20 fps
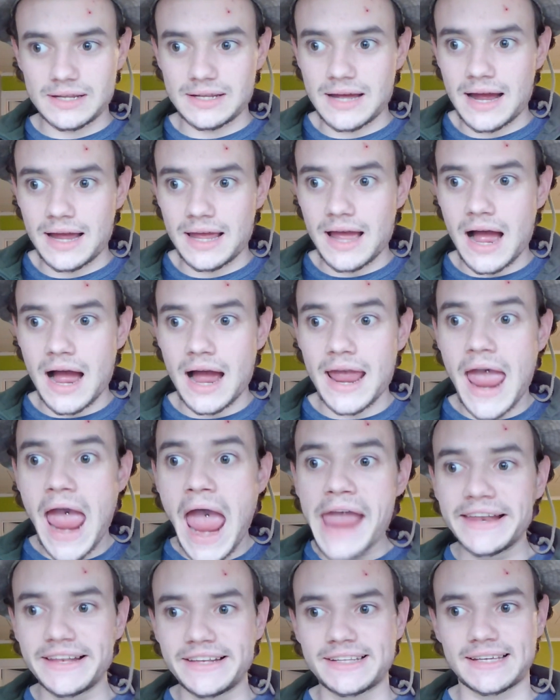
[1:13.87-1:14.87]
I
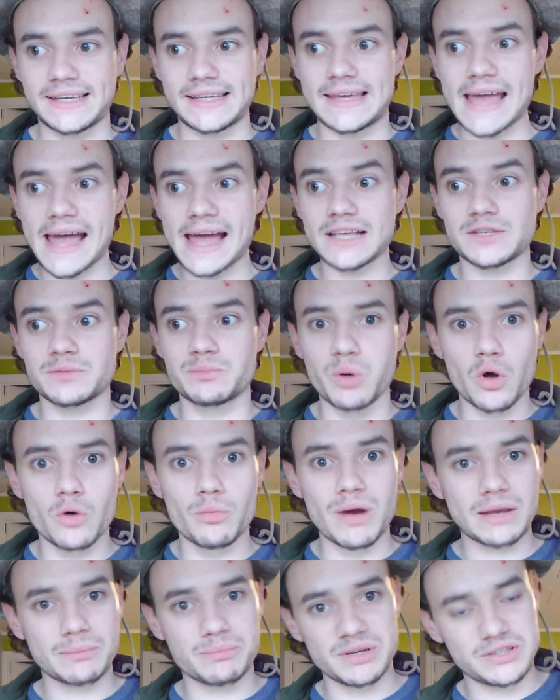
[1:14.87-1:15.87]
hate gas
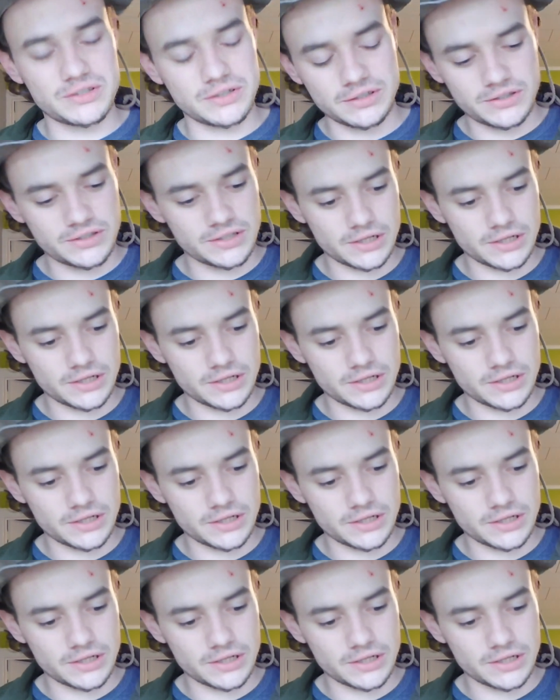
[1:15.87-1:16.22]
blowback pistols.